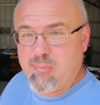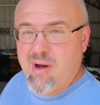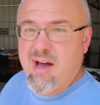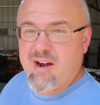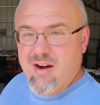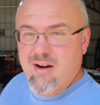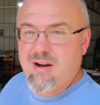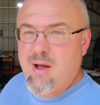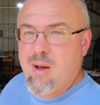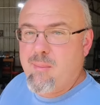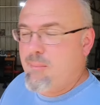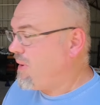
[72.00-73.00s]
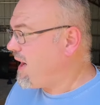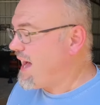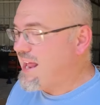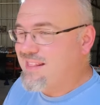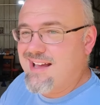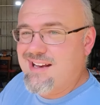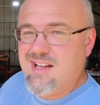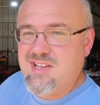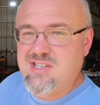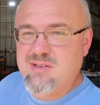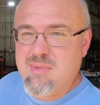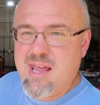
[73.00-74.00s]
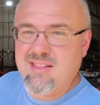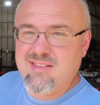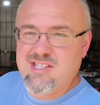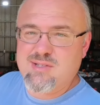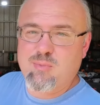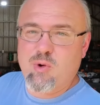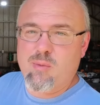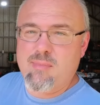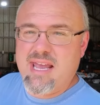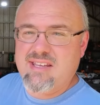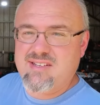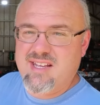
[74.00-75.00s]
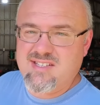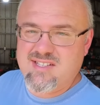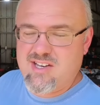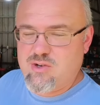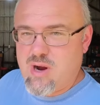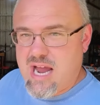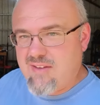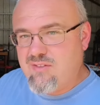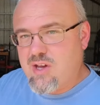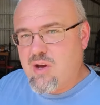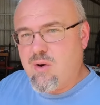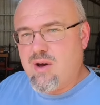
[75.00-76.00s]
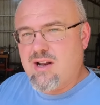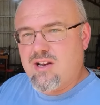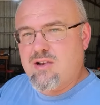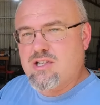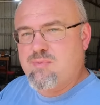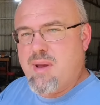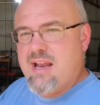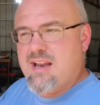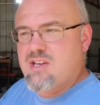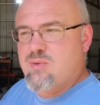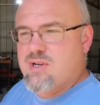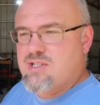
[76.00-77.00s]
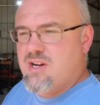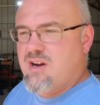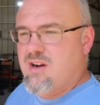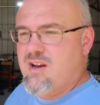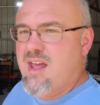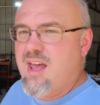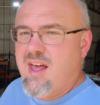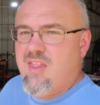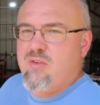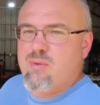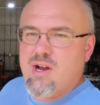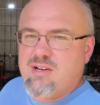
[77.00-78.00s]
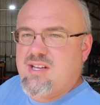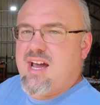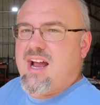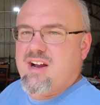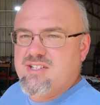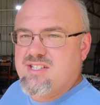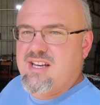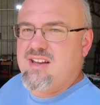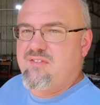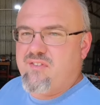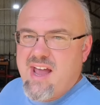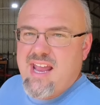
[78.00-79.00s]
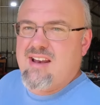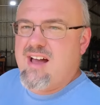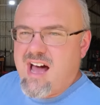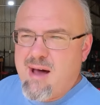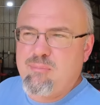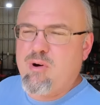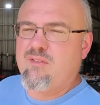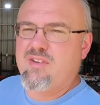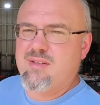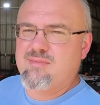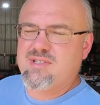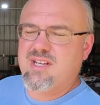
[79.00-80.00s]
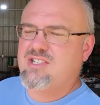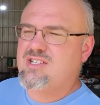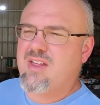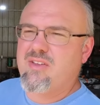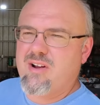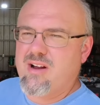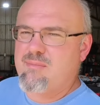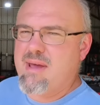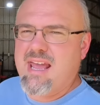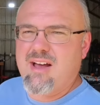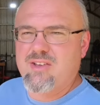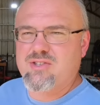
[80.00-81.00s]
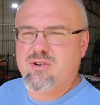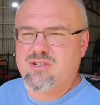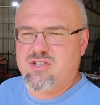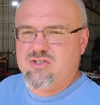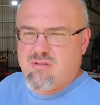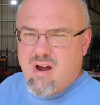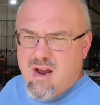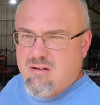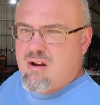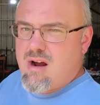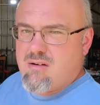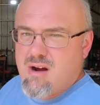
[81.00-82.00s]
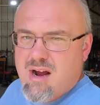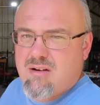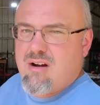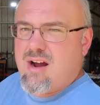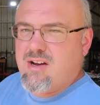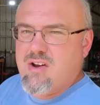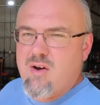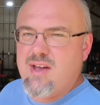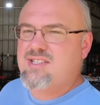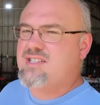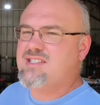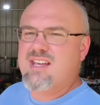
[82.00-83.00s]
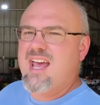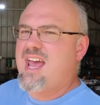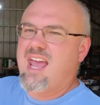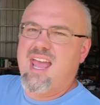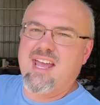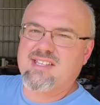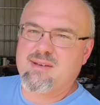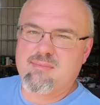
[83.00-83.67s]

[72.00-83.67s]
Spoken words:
butter, but that doesn't mean the spool makes it easy to drive. You go at a low speed into a turn, the rear tires tend to fight and hop over each other and make all sorts of squawk noises. It's a